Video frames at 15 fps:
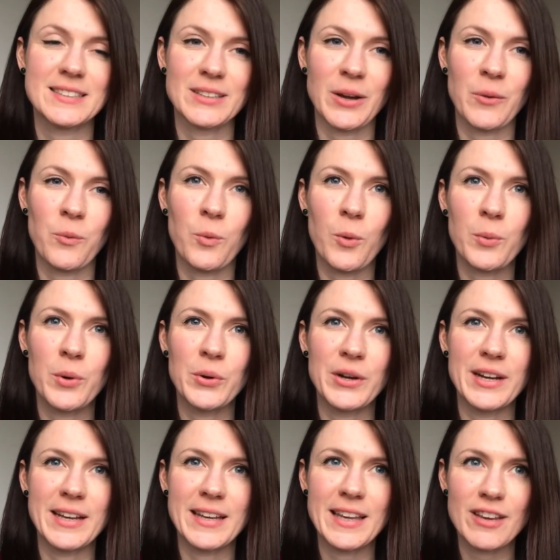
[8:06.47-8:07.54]
So, what we were
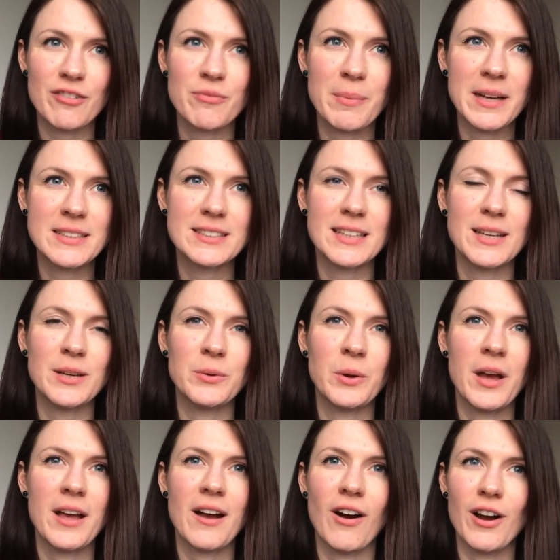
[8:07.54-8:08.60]
going to give Betty,
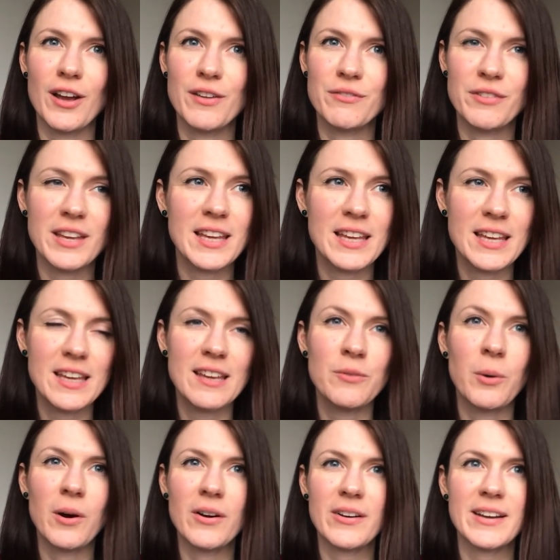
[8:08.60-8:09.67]
IV,
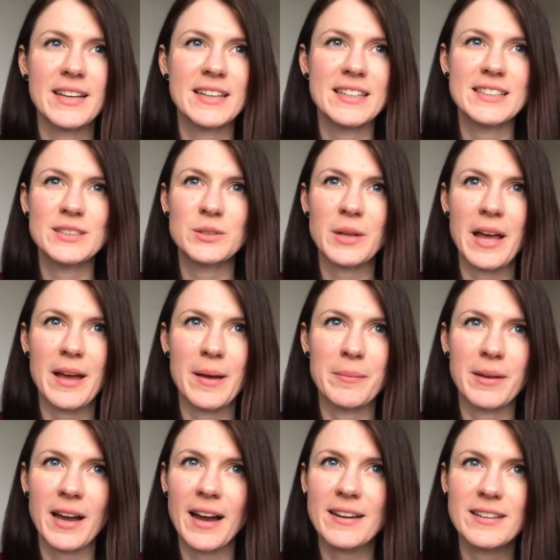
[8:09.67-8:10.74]
wise um,
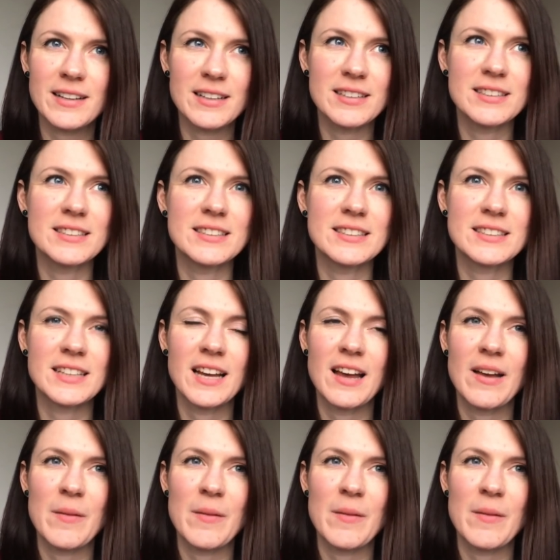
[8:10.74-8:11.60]
cannulas,